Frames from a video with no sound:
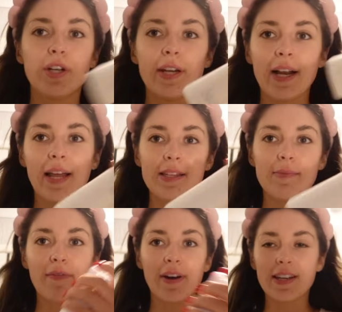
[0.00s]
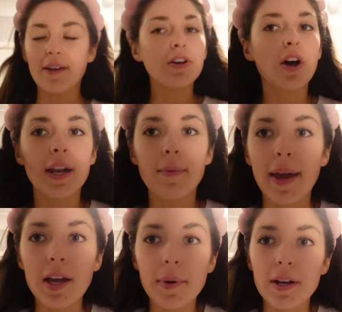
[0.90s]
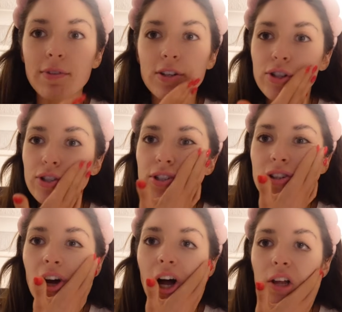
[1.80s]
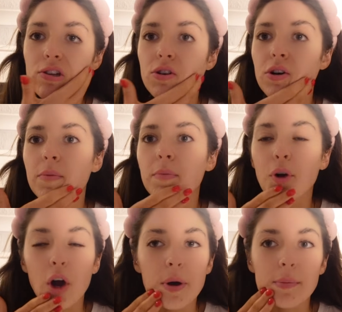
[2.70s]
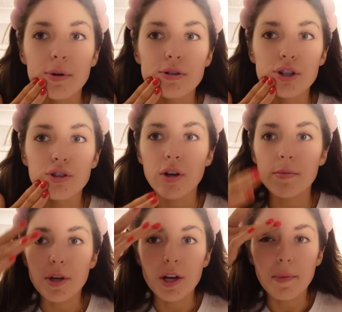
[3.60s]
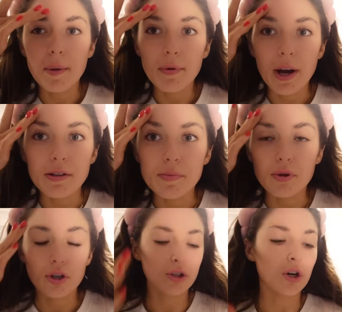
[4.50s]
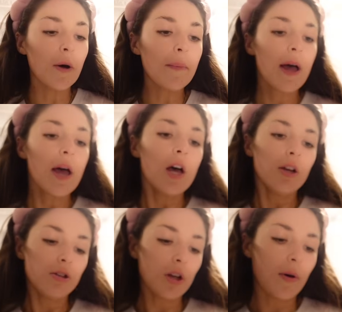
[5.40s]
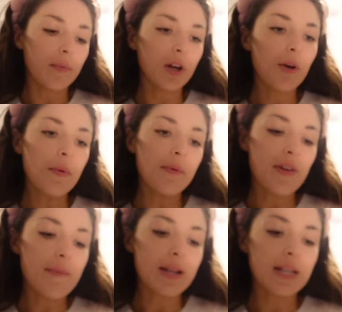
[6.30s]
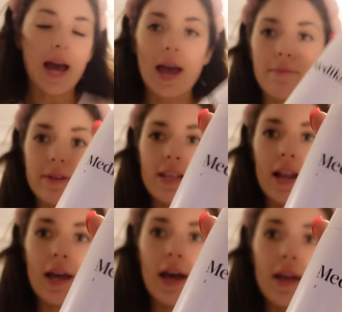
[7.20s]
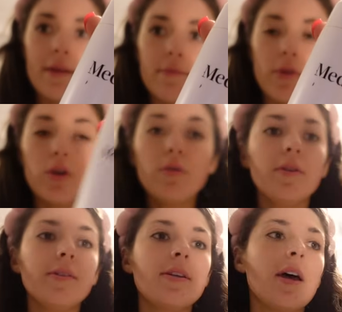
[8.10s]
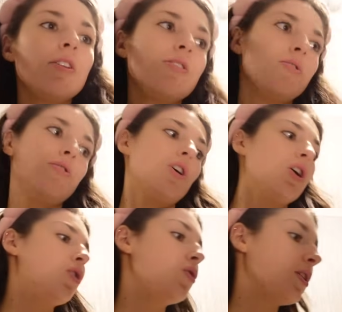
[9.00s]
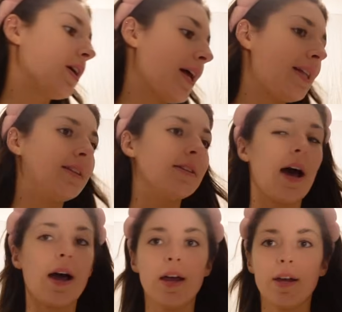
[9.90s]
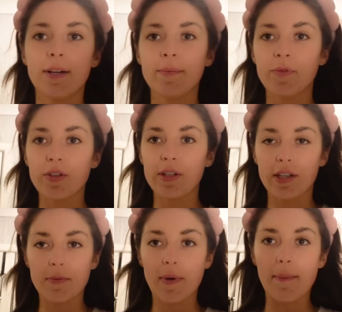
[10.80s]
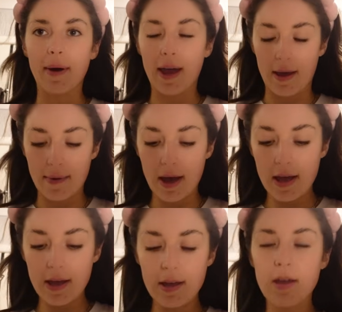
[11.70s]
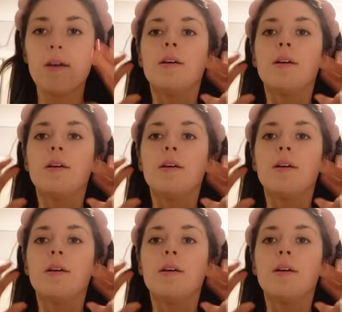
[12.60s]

gonna cleanse my face. I haven't got any makeup on, I've literally just got some Primark bronzing drops on and my brows brushed up. So I'm gonna go in with the Medik8 Micellar Mousse. Such a good cleanser. Just need to pin my hair back.